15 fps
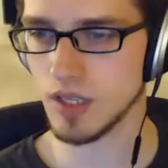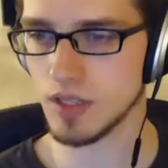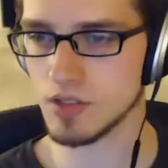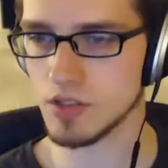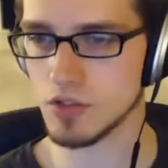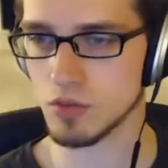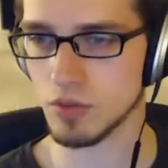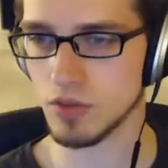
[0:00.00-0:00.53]
This
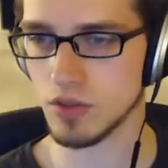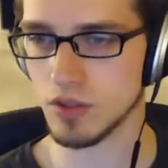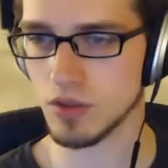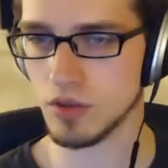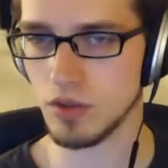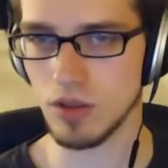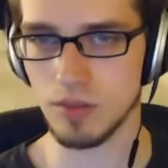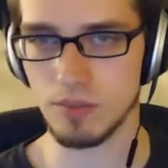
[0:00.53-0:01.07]
is really
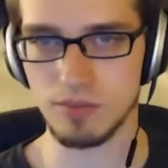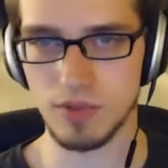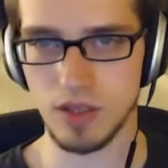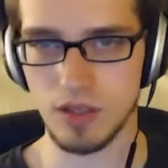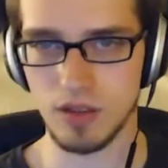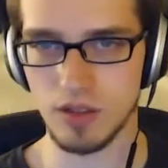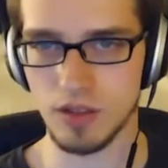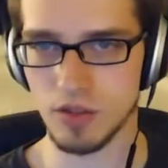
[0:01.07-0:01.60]
cool. I'm
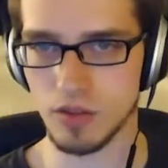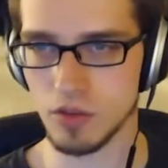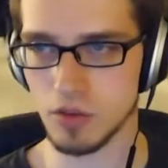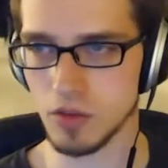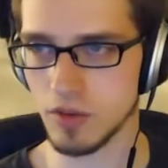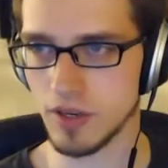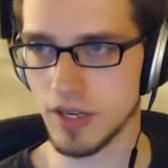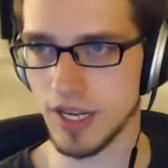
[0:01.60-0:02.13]
kind of looking through
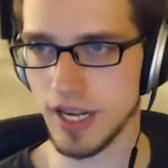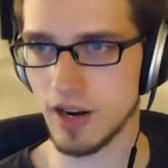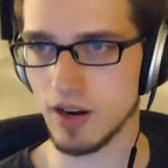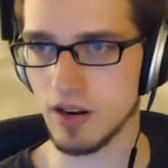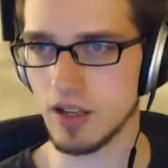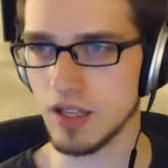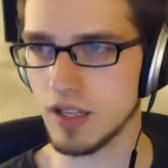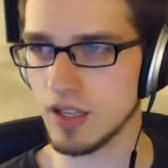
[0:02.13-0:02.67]
it right
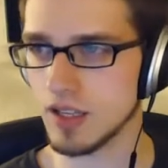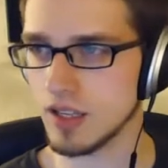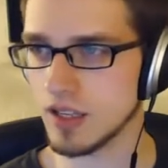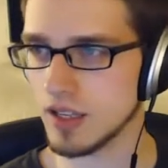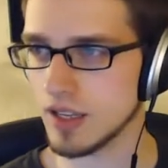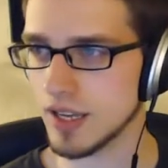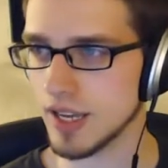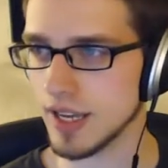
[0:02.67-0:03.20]
now,
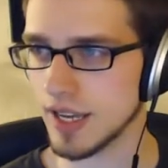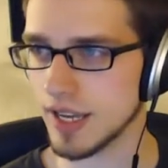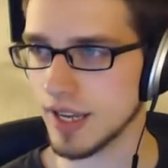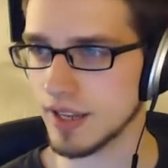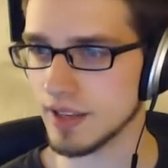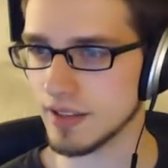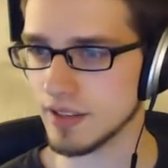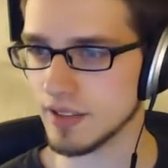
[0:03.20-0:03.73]

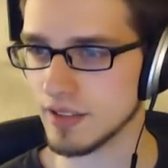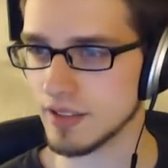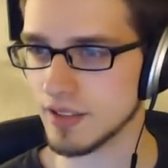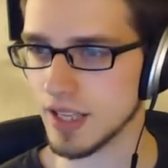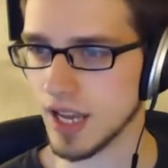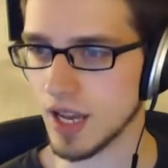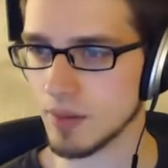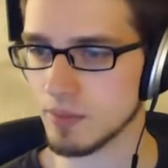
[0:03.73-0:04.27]
and
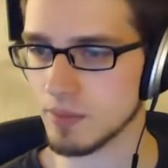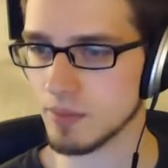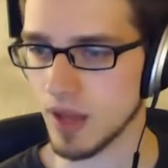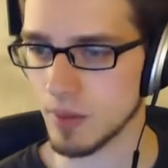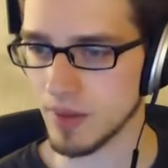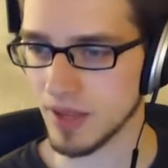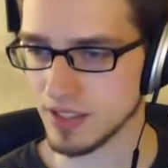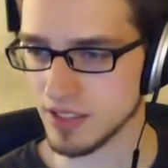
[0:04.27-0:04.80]
yeah,
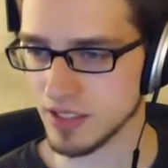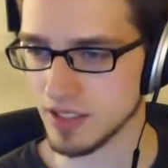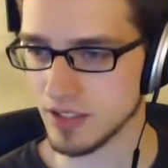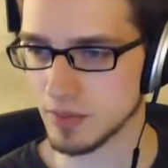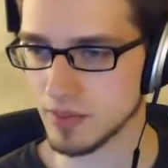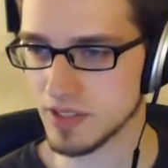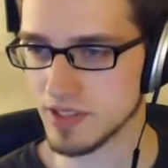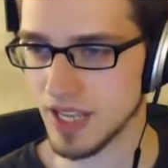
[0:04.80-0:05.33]
I'm actually a
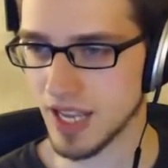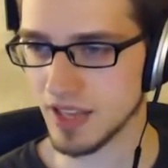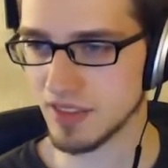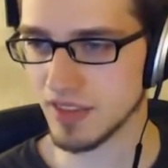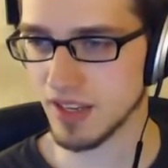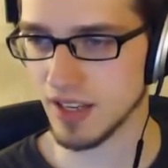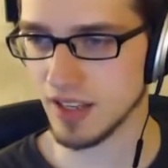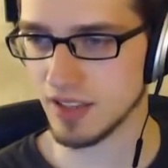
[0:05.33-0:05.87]
little bit
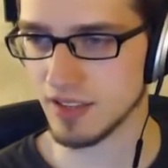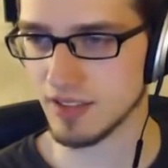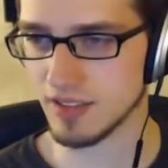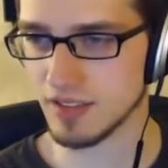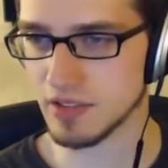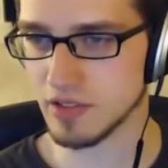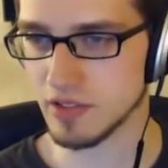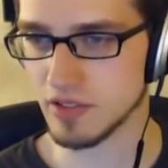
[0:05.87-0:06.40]
sad that I
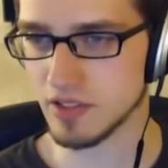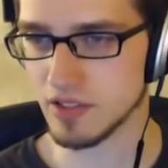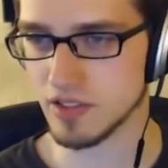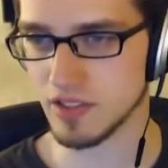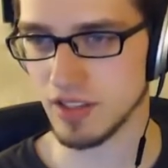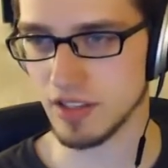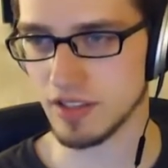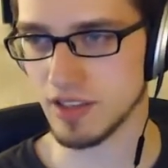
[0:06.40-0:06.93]
couldn't
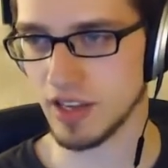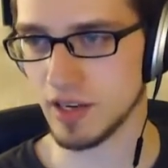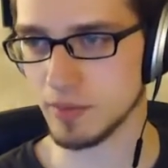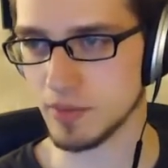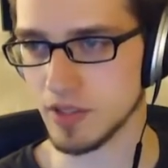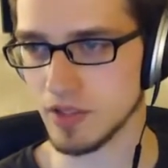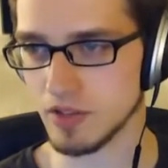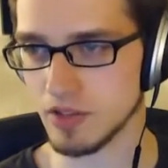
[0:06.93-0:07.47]
just like sign
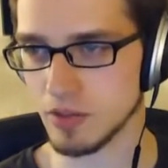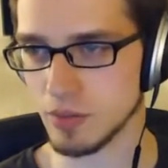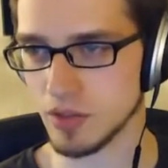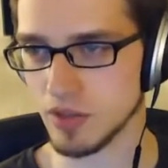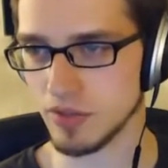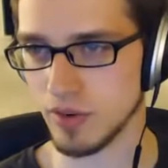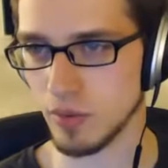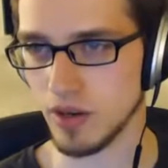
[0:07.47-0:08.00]
up to contribute
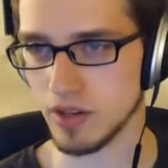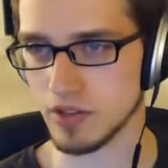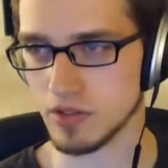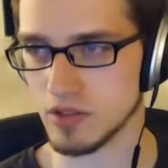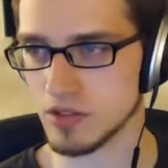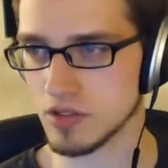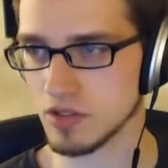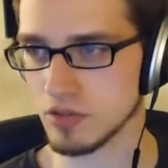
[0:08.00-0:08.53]
if I wanted to.
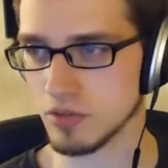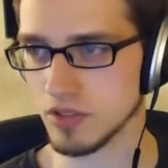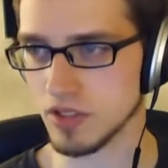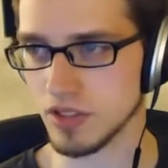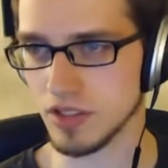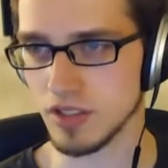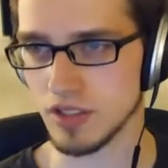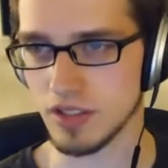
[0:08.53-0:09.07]
This looks really
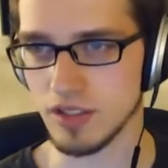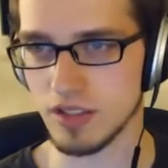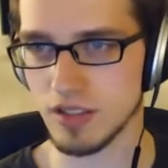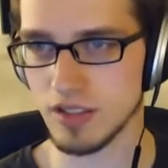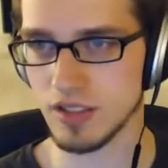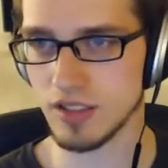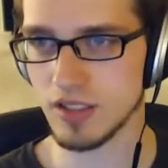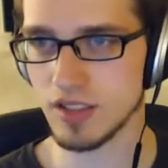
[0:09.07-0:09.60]
good.
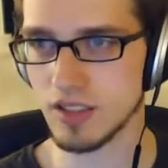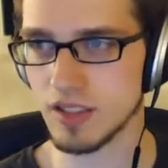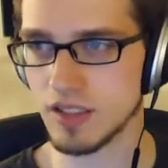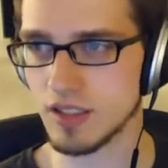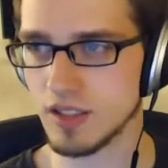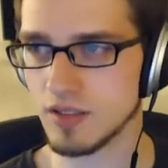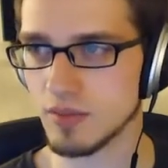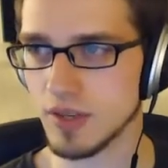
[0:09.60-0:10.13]

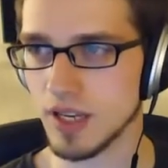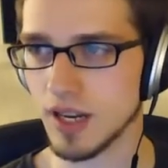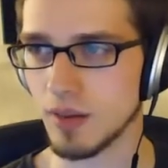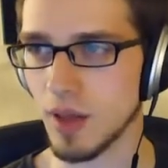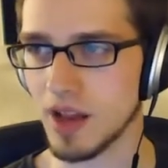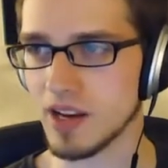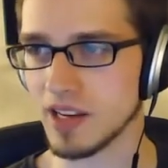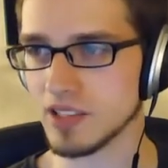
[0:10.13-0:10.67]
Mm-hmm. Man,
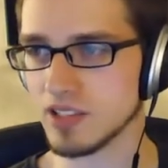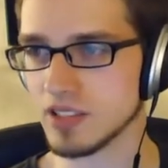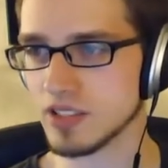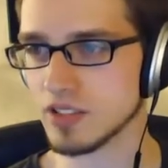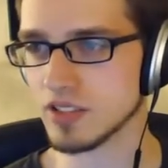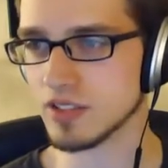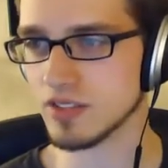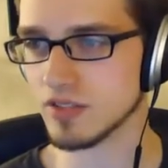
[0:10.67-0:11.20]
I actually
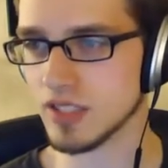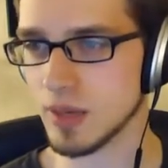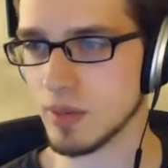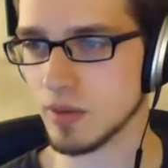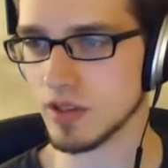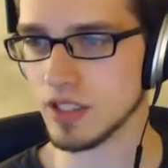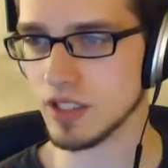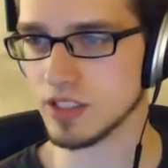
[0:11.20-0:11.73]
just came
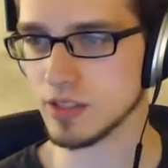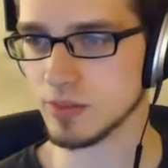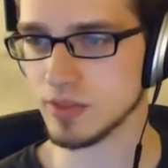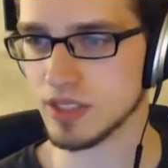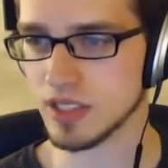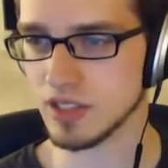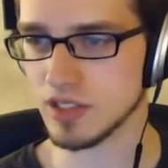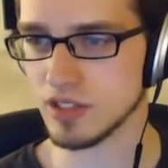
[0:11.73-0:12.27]
across some
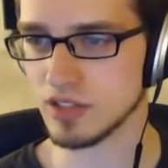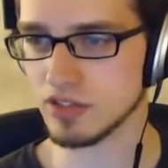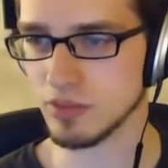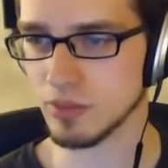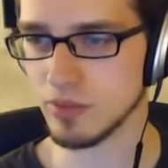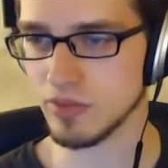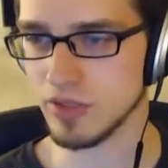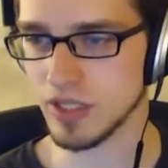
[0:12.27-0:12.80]
stills
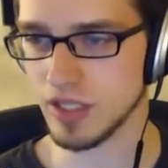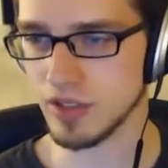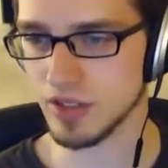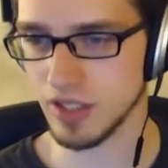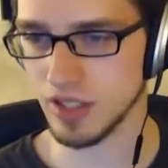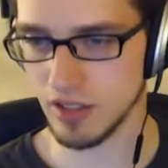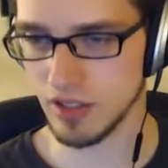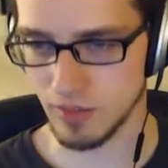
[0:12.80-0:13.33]
from the video,
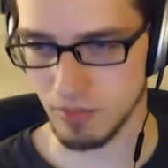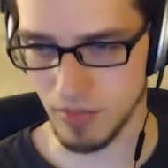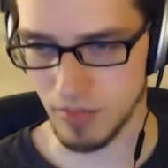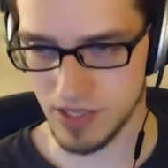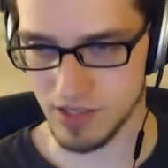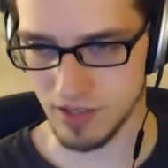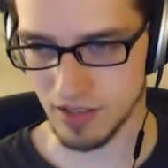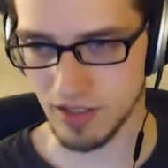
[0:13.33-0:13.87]
and they look
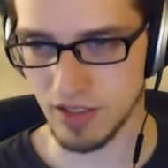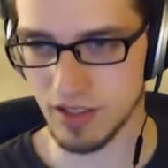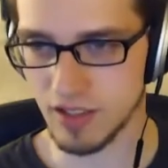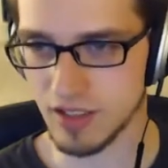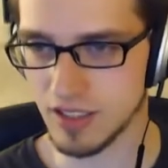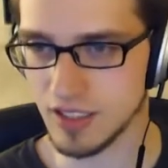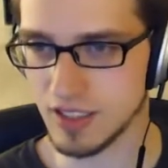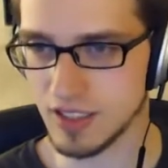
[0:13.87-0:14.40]
amazing.
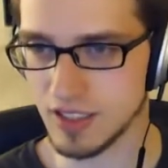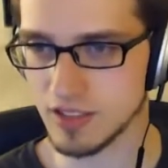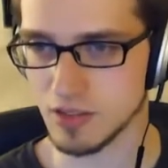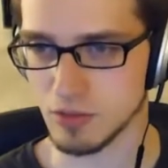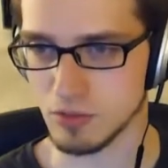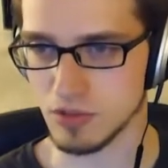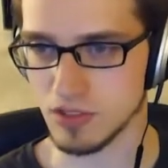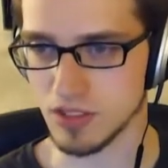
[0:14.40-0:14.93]

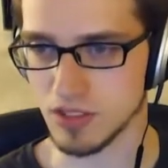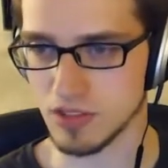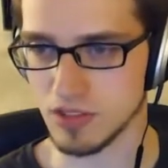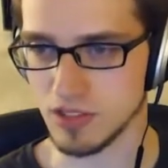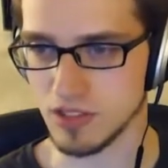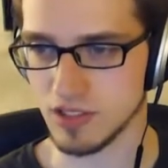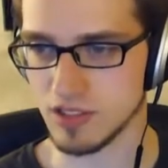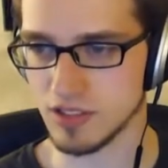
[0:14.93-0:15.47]
This is really
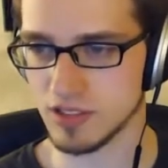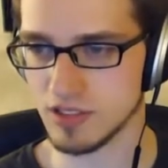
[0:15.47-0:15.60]
cool.